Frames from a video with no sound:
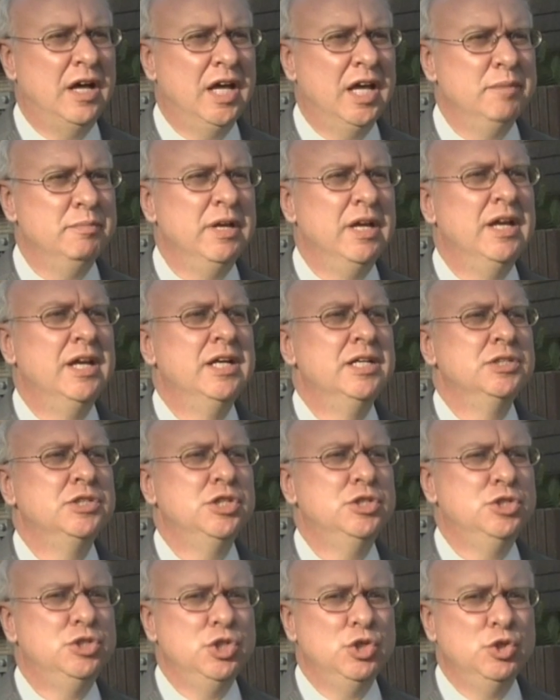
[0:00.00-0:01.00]
time
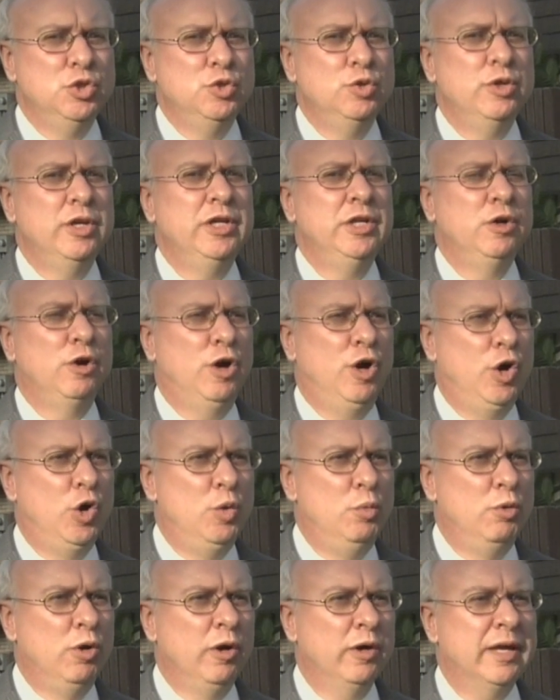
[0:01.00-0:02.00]
to do your
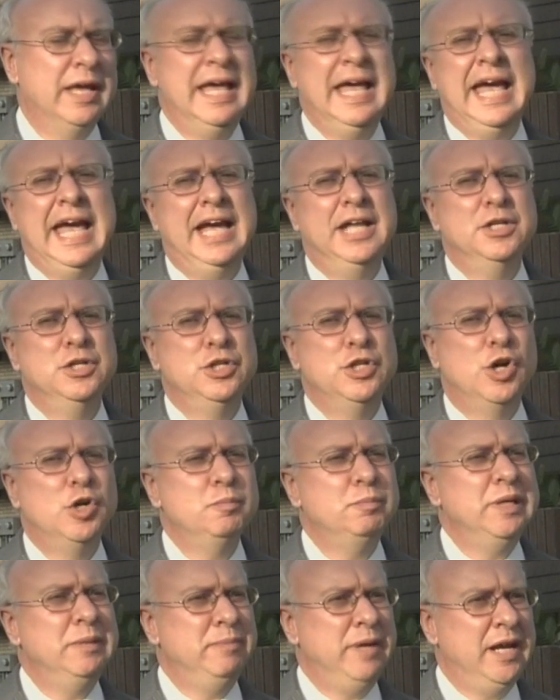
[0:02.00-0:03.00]
homework, and
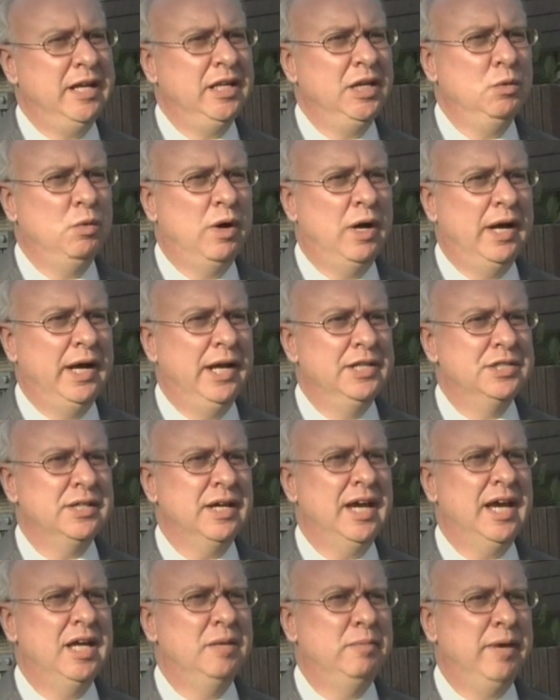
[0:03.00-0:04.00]
don't be penny
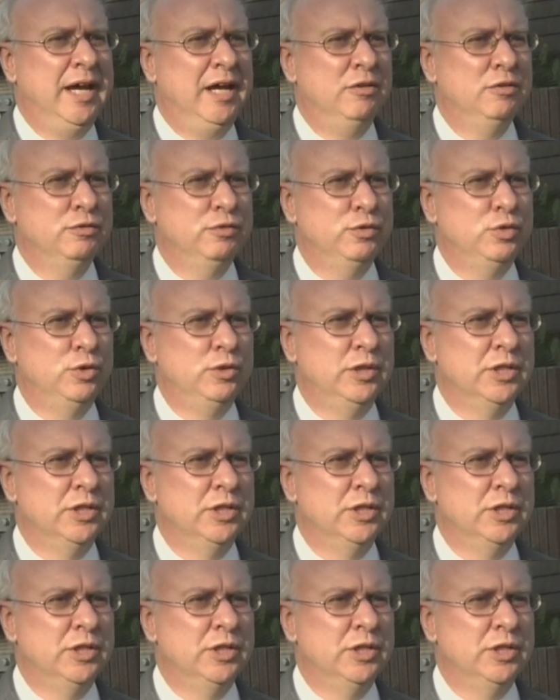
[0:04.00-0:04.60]
wise and pound